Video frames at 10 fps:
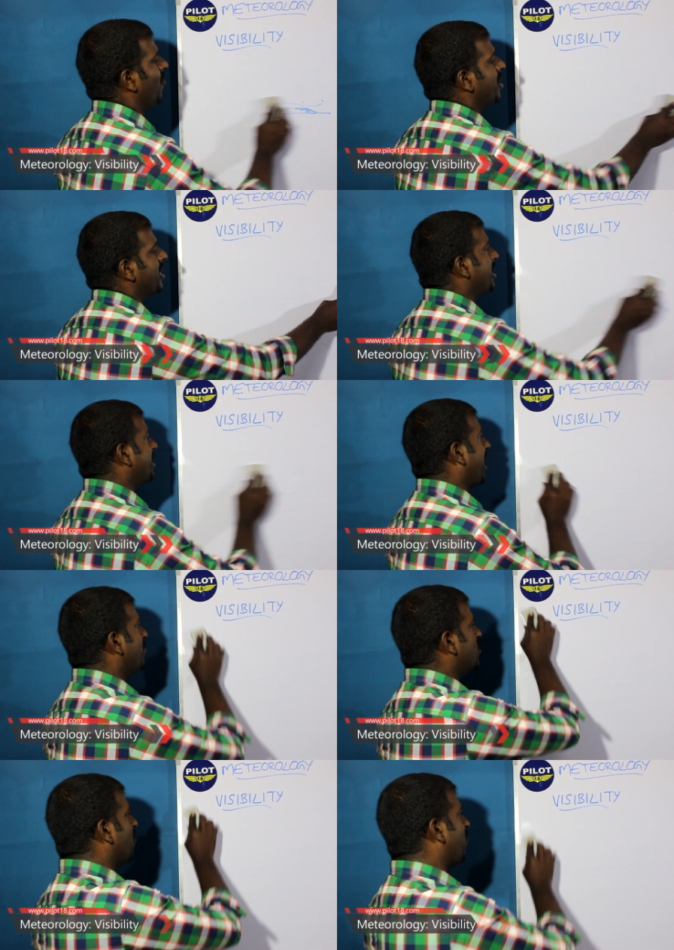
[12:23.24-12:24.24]
What are the
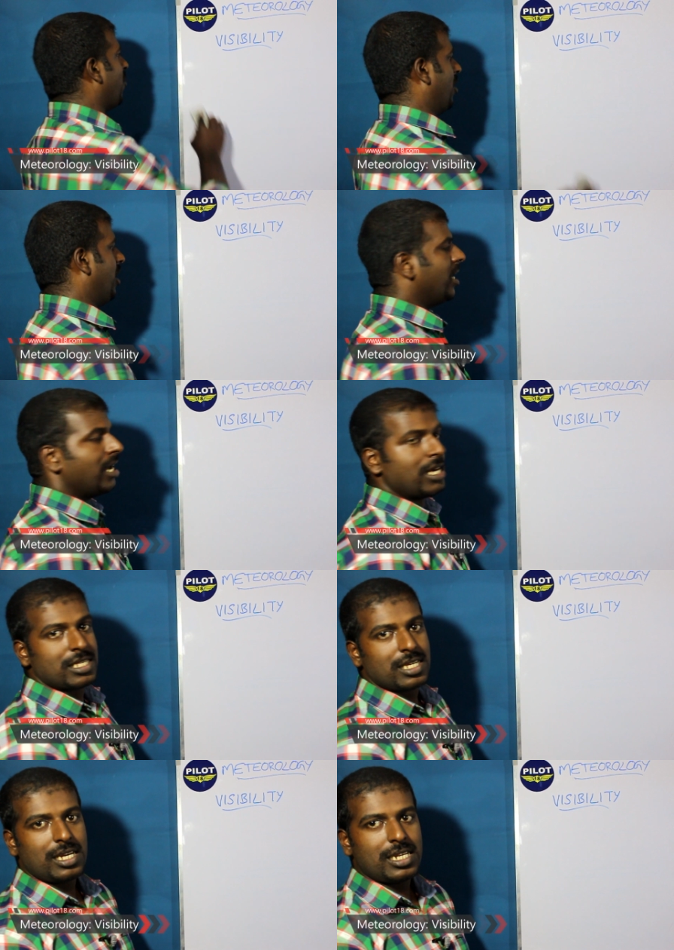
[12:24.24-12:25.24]
types of fog?
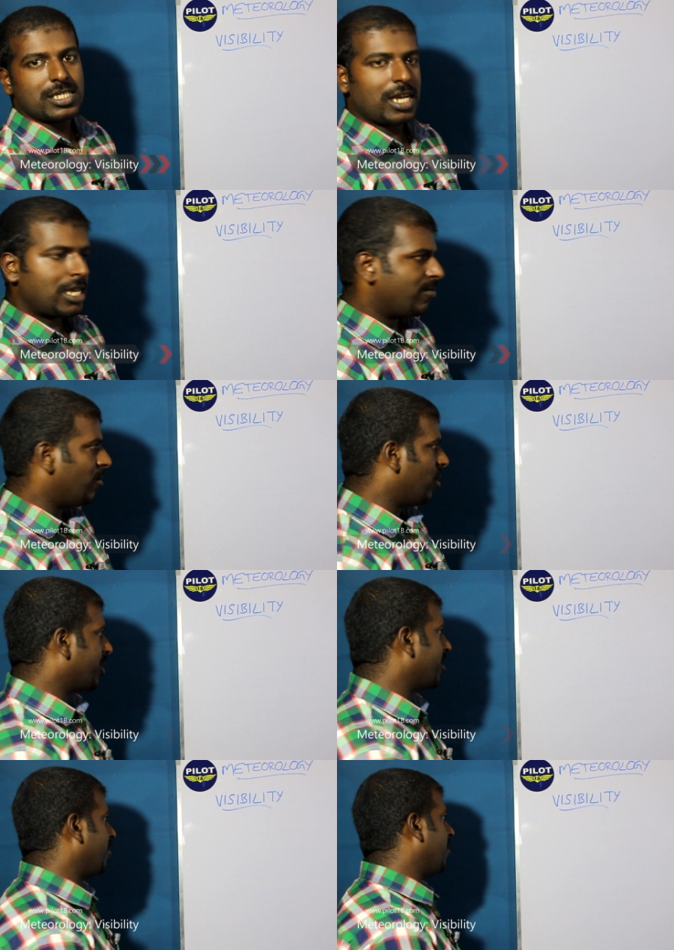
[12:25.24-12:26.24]
It is an
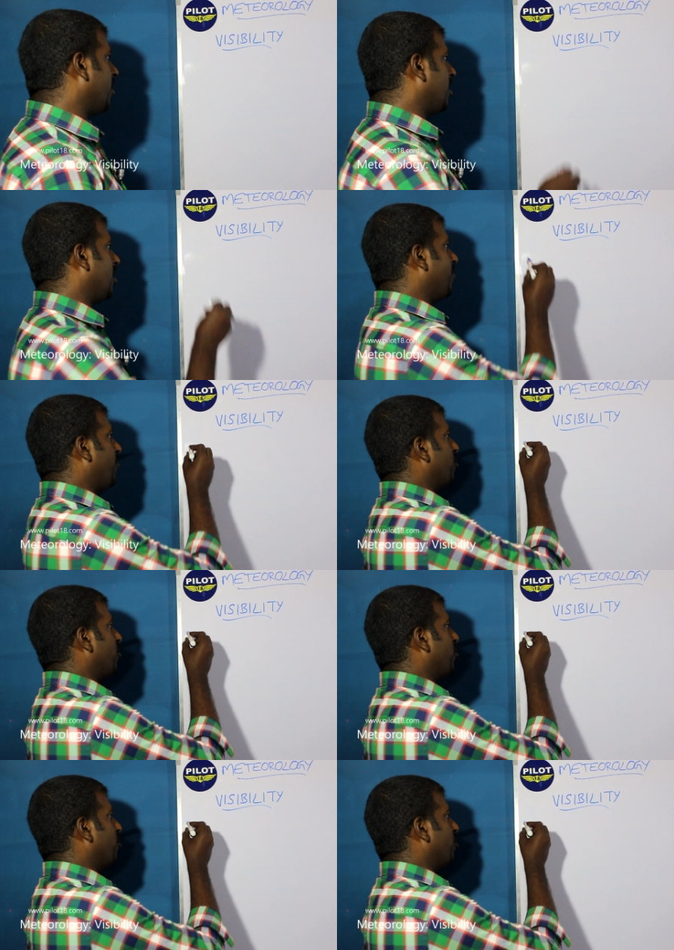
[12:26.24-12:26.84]
important uh,